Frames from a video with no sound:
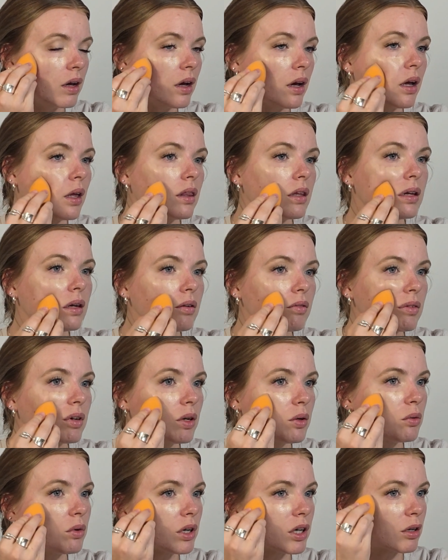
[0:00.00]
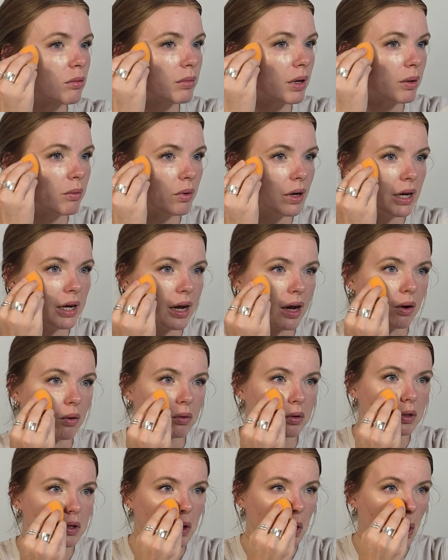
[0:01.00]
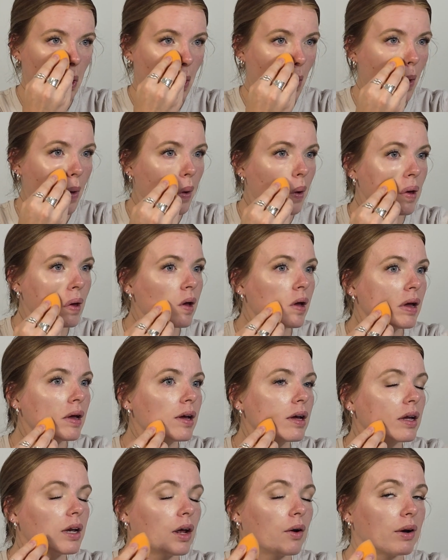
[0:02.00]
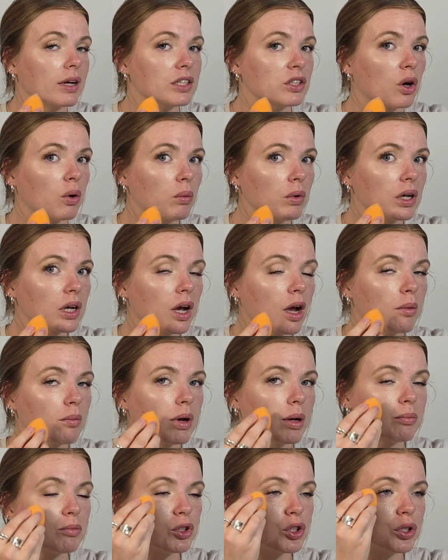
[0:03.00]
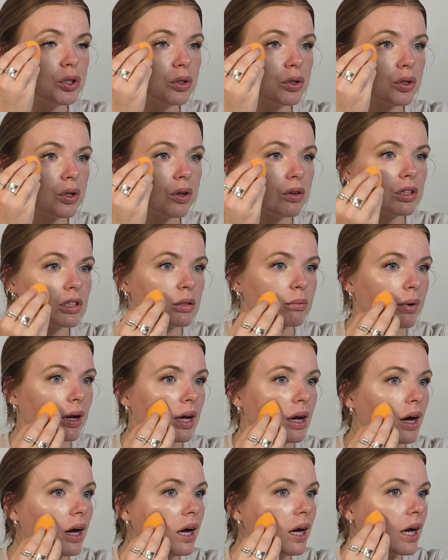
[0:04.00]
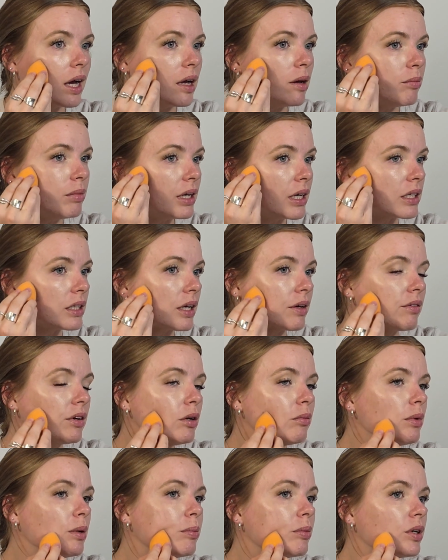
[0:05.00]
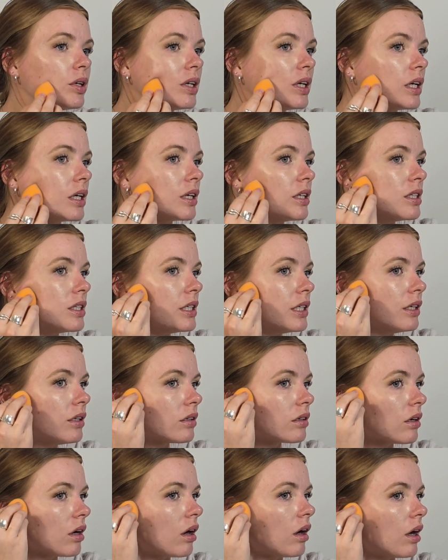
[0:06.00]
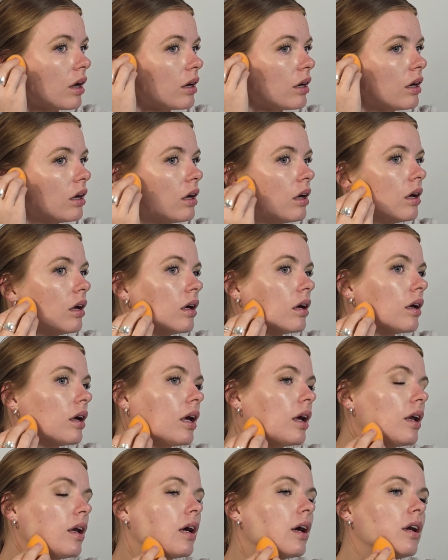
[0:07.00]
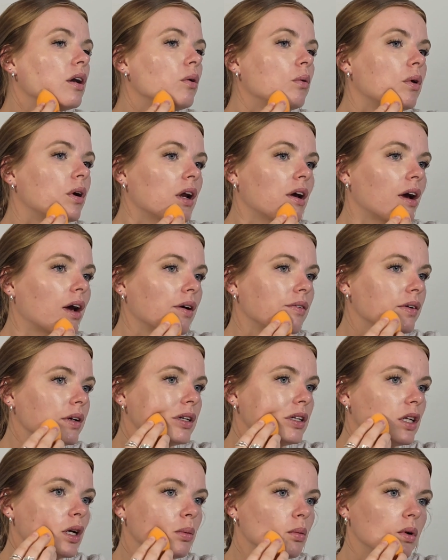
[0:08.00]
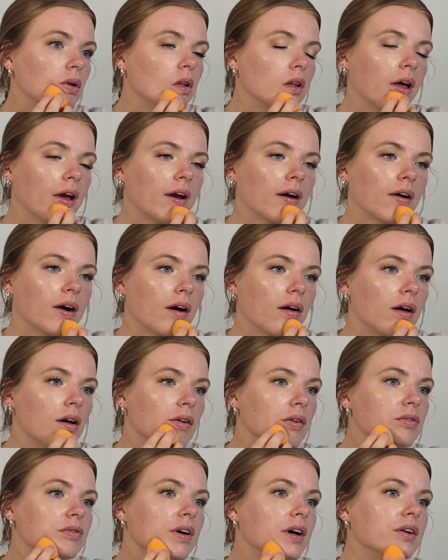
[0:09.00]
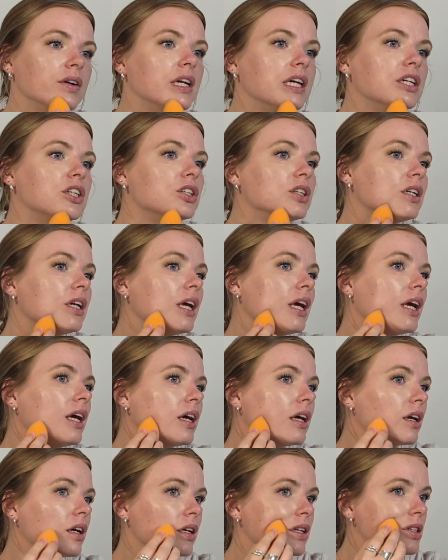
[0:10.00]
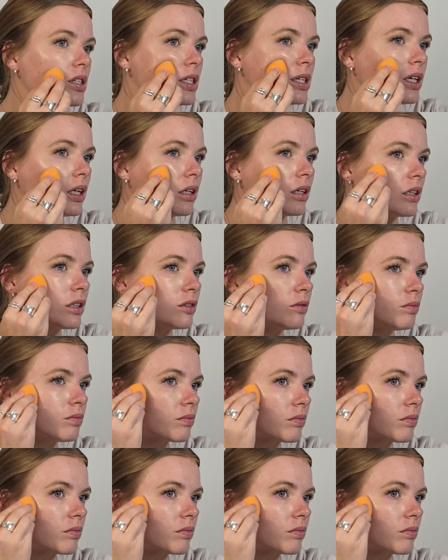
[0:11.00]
and then I'm going to work my way out. Now I don't want to come up too close to my eye because I'm going to be putting concealer on, and I don't want to have a double layer of foundation and concealer.